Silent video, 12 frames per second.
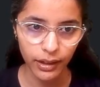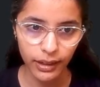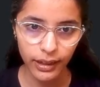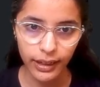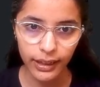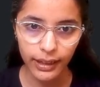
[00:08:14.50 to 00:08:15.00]

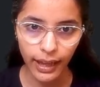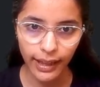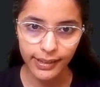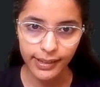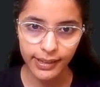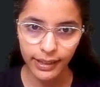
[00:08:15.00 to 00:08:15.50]
B
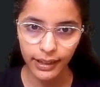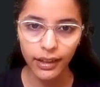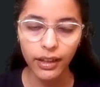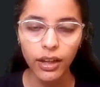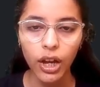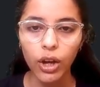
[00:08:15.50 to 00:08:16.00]
and
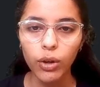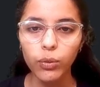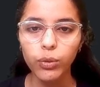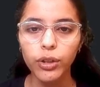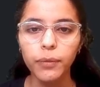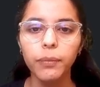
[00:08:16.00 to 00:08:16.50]
C
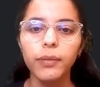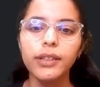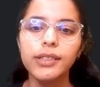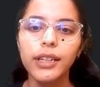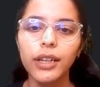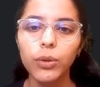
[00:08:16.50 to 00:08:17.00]

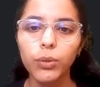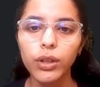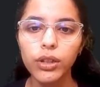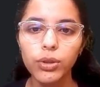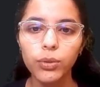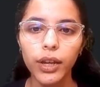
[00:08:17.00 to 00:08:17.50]
is
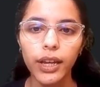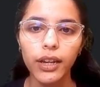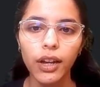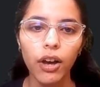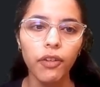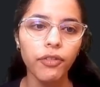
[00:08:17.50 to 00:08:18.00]
equal to
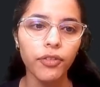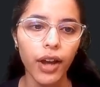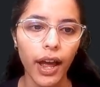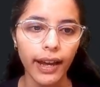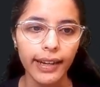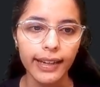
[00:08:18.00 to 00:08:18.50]
area of
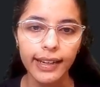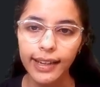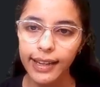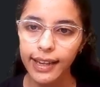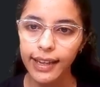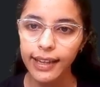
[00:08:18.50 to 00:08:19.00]
triangle
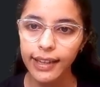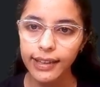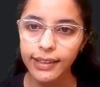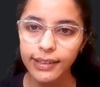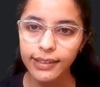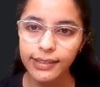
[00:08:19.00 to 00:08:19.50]

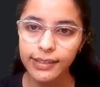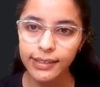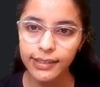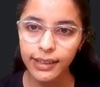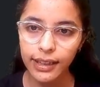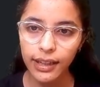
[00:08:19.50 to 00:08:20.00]

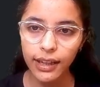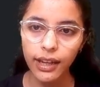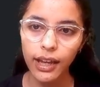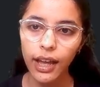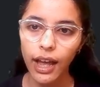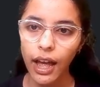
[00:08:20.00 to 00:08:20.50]
AEC
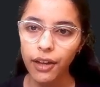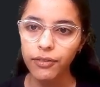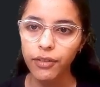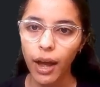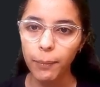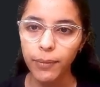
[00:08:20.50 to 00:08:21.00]

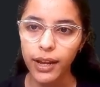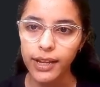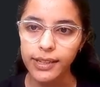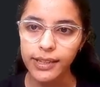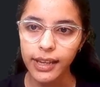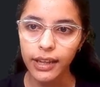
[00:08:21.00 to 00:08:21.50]

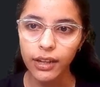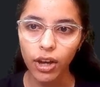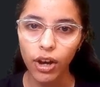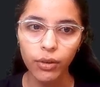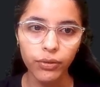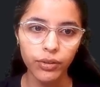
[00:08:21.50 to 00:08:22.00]
plus area
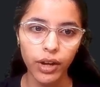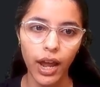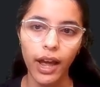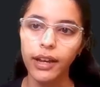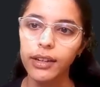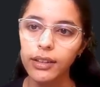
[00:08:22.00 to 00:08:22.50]
of
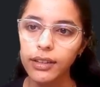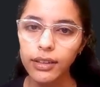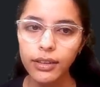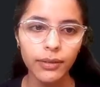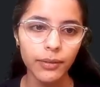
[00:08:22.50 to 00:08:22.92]
triangle